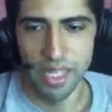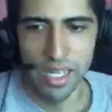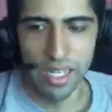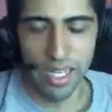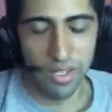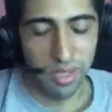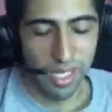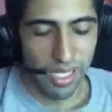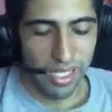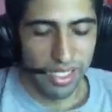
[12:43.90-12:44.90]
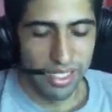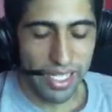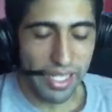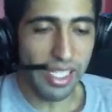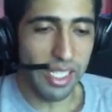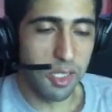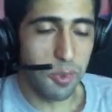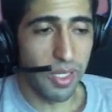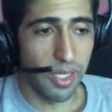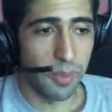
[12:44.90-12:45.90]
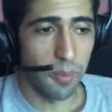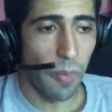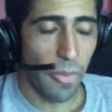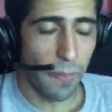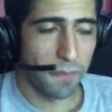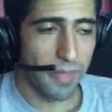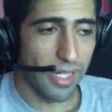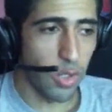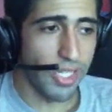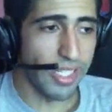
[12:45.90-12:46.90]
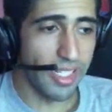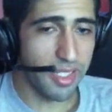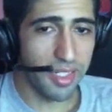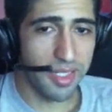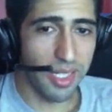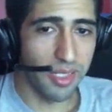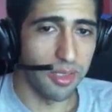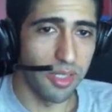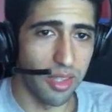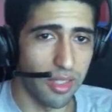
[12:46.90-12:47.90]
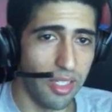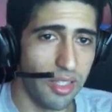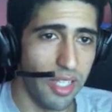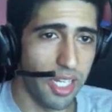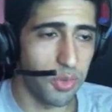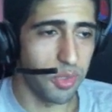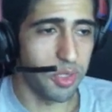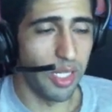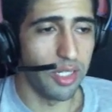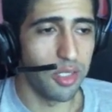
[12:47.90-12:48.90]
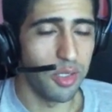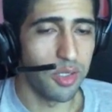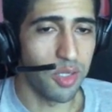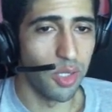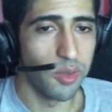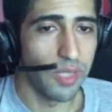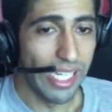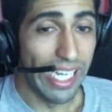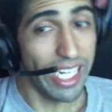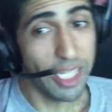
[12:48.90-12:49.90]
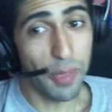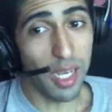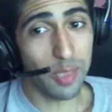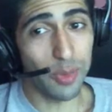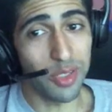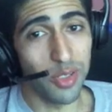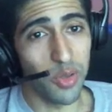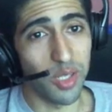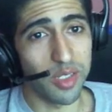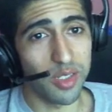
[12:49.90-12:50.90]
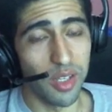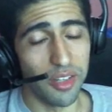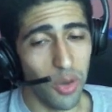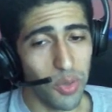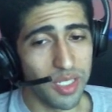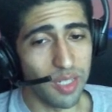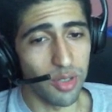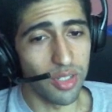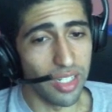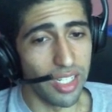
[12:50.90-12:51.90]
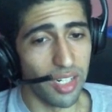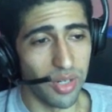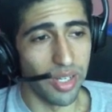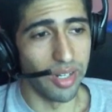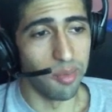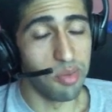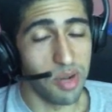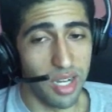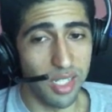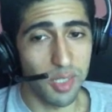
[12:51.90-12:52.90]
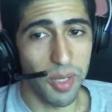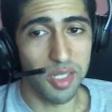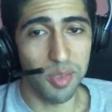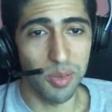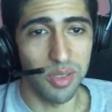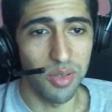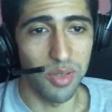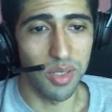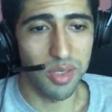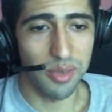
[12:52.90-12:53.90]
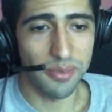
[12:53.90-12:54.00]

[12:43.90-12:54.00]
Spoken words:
Now, technically speaking, Cranky is on cycle in the actual stage, so it is possible to do this. No one's ever done it in a run, but it is possible to do this.